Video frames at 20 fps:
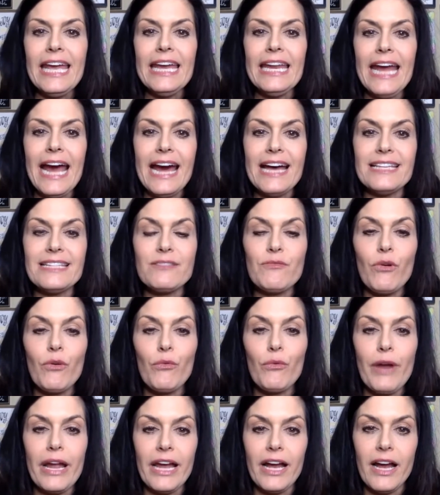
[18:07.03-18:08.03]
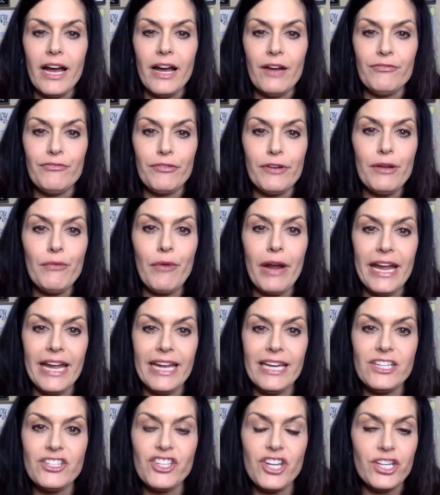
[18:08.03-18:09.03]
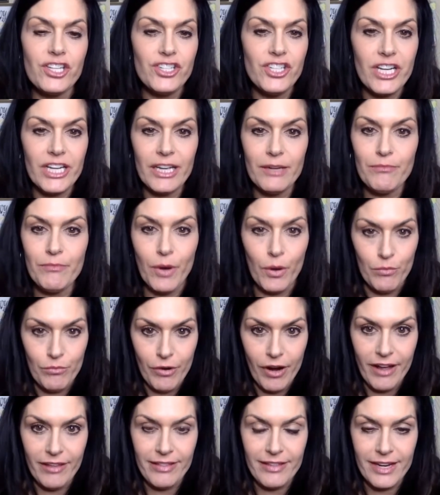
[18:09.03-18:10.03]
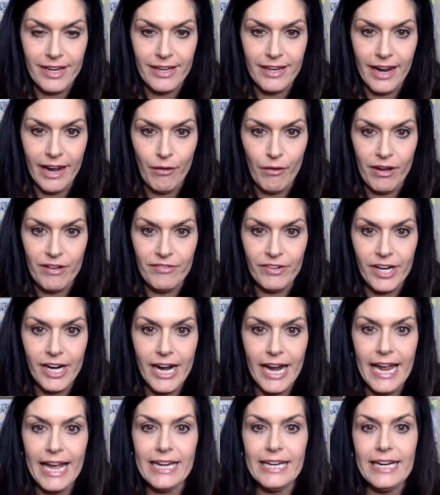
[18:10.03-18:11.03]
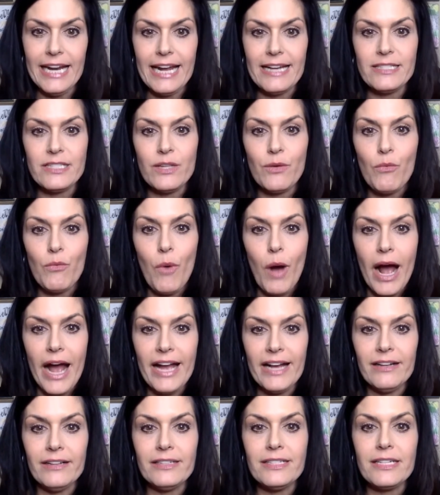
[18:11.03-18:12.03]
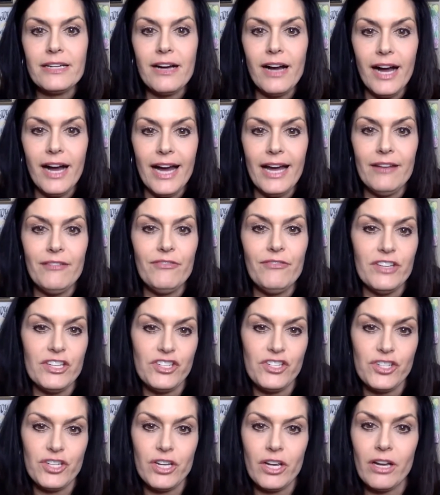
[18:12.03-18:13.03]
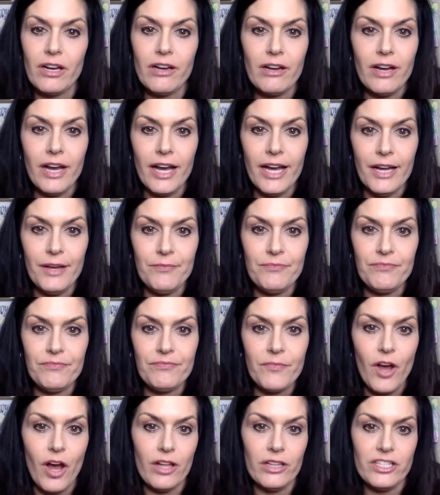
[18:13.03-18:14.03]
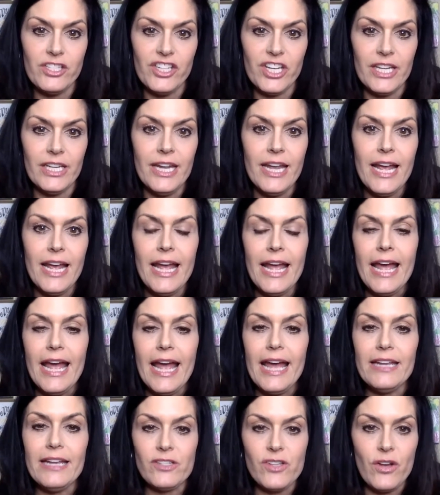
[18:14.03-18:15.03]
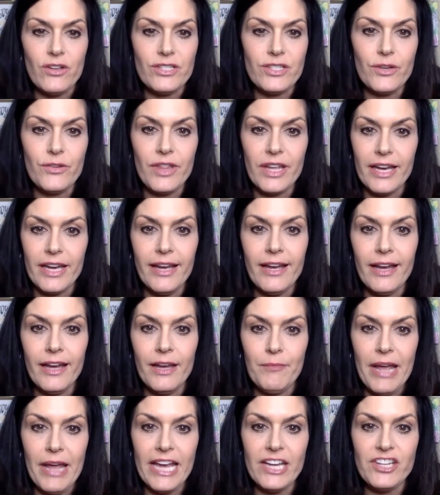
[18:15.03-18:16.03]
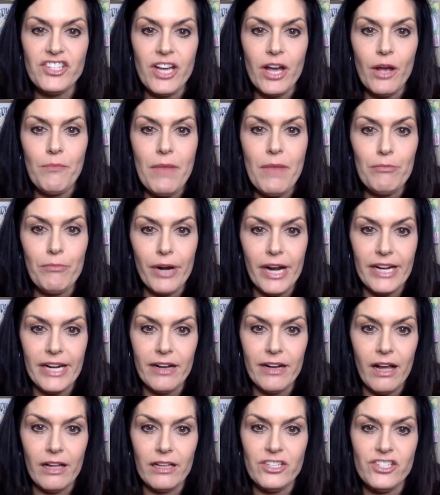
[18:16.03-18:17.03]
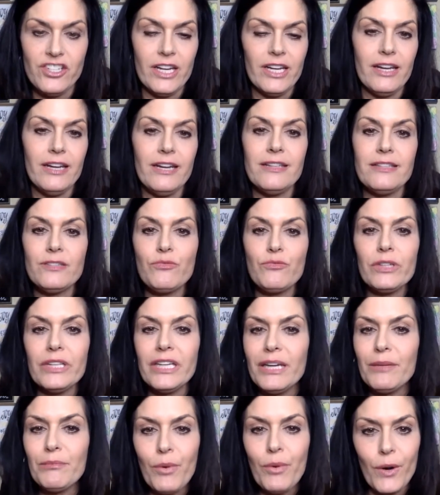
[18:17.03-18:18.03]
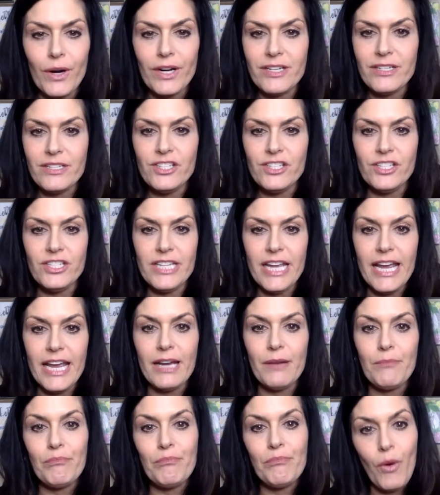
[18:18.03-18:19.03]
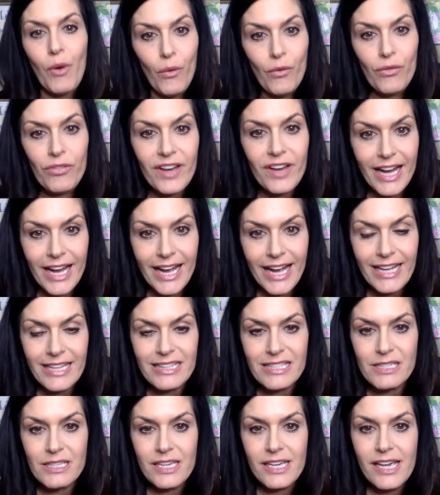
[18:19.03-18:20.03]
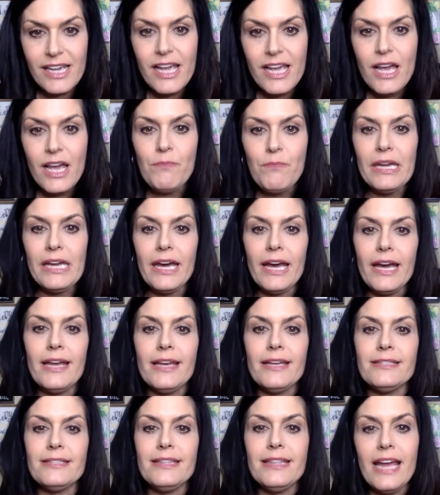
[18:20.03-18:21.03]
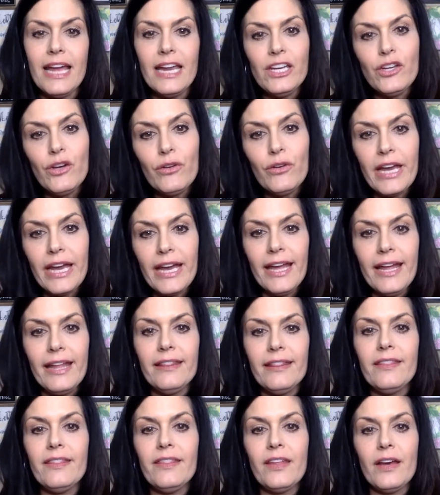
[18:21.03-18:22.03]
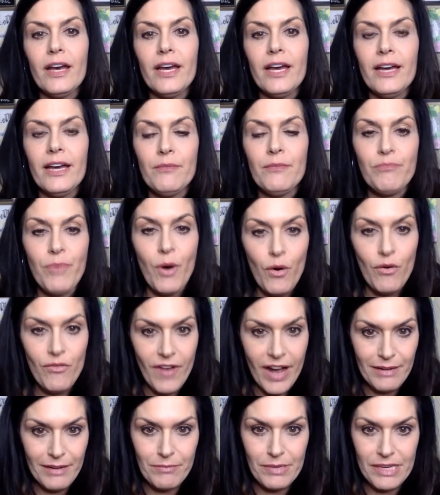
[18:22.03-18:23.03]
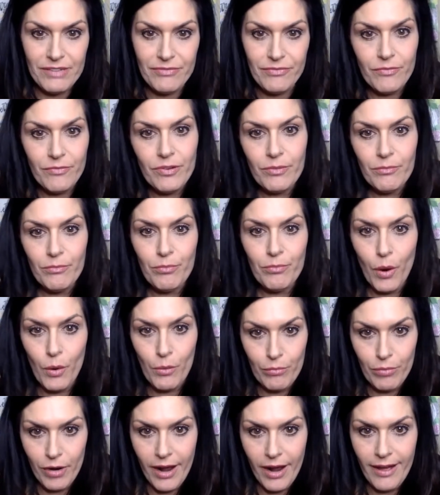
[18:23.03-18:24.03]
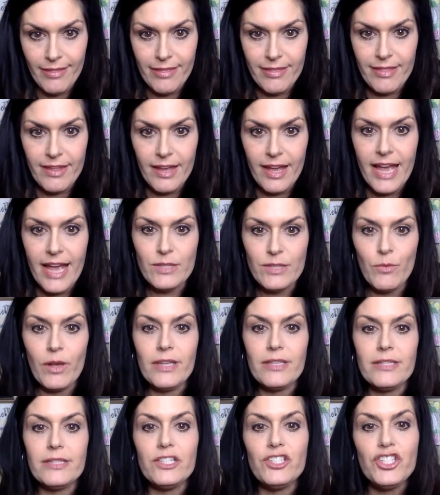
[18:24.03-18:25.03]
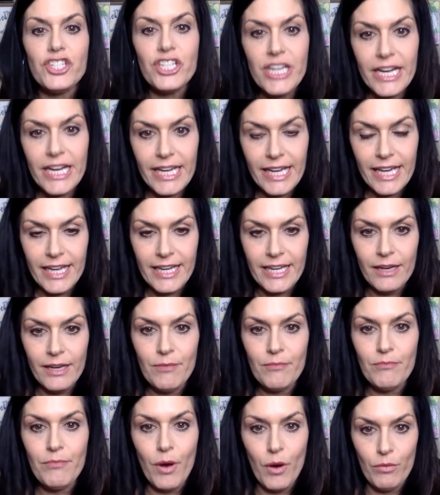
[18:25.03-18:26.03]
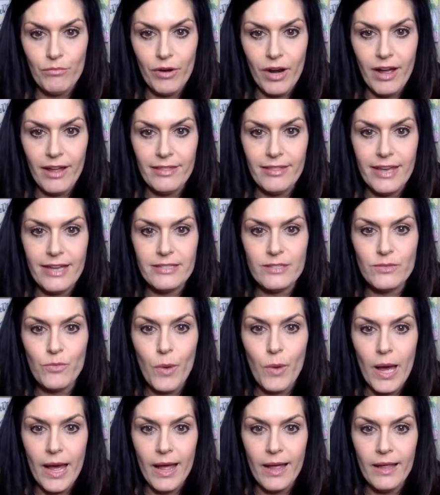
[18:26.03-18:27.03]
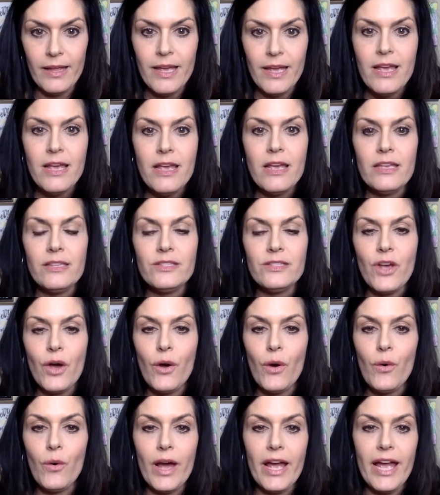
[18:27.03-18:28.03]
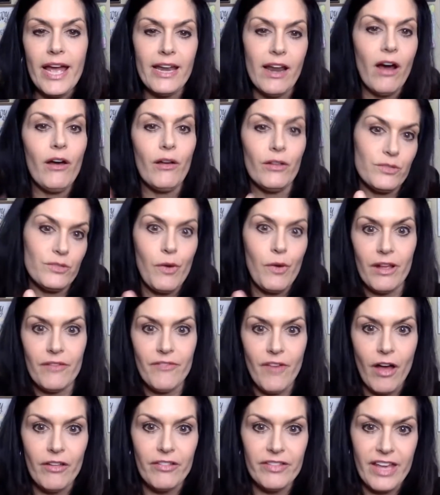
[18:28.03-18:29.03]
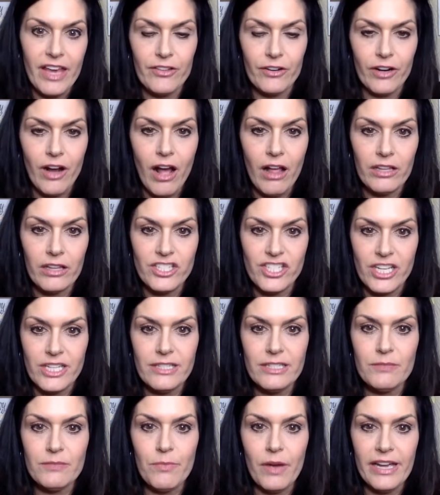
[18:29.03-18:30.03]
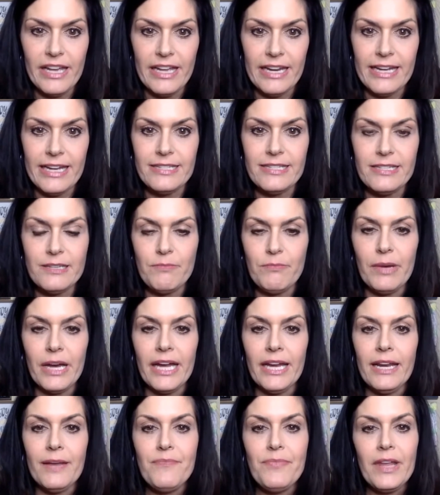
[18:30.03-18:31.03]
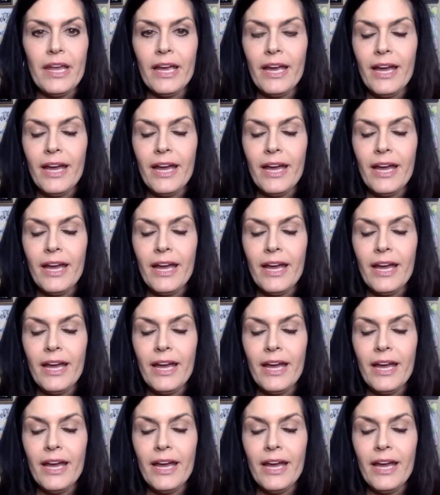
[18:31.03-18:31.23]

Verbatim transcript: It has uh, free range chicken bone broth in it, however, and it has the wild caught fish um, collagen and is also the um, eggshell membrane collagen. And it's really important to take both kinds because then you'll get the bovine beef bone broth as well as the chicken bone broth as well. So, and all as well of all the other collagens in it. But